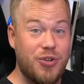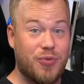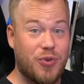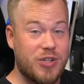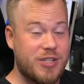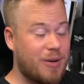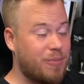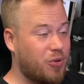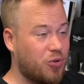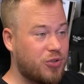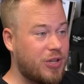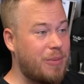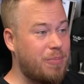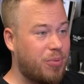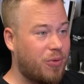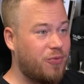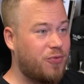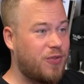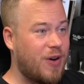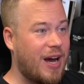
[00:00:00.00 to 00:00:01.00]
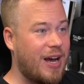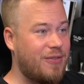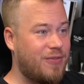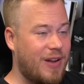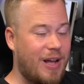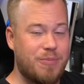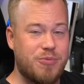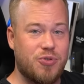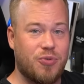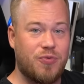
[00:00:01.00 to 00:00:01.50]
for example, 10.5
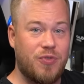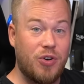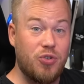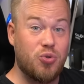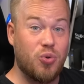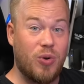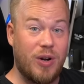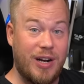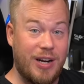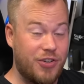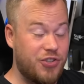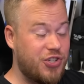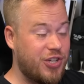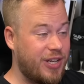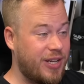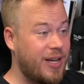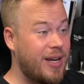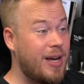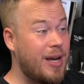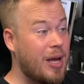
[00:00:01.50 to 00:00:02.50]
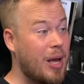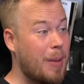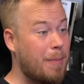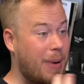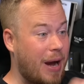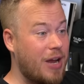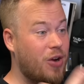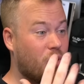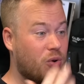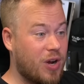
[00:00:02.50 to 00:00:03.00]
laps of virtual energy
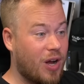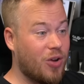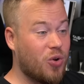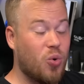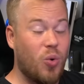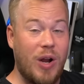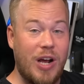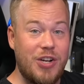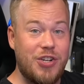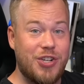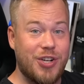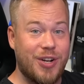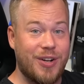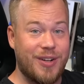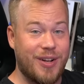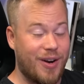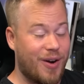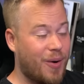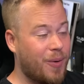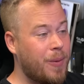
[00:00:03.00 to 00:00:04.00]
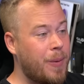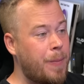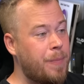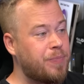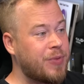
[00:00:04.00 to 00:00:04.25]
by your calculation, you know.